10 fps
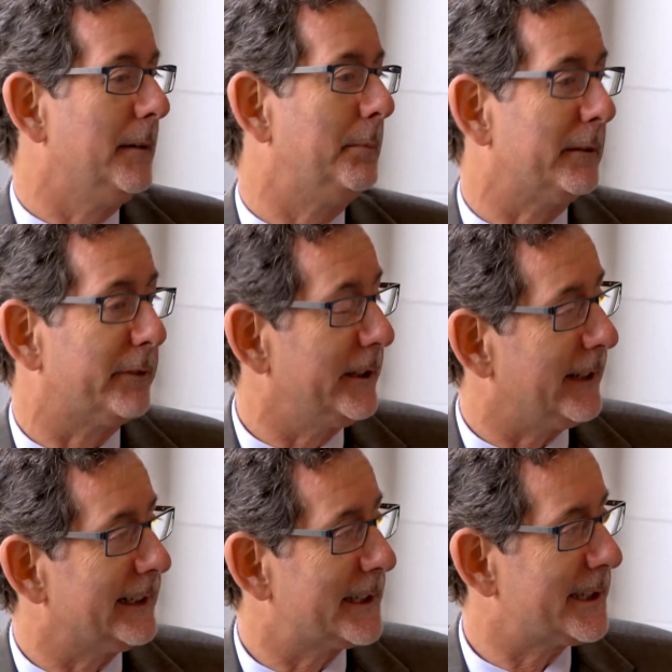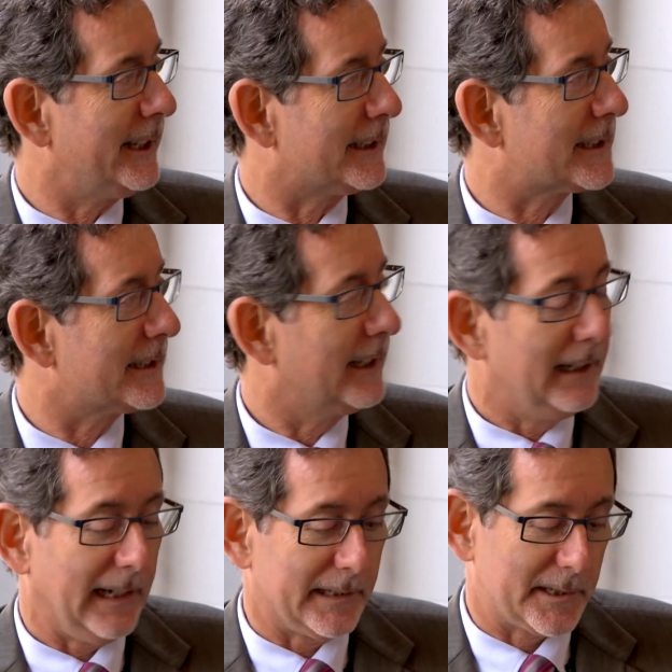but for the United States.
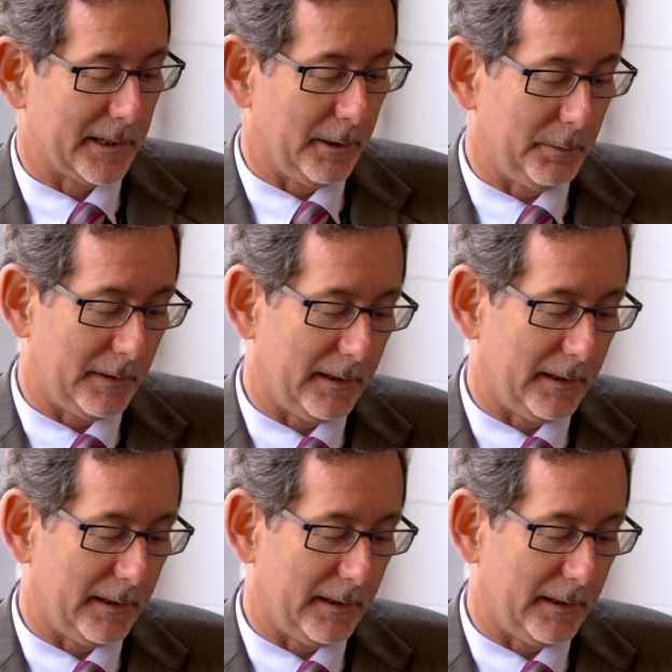And so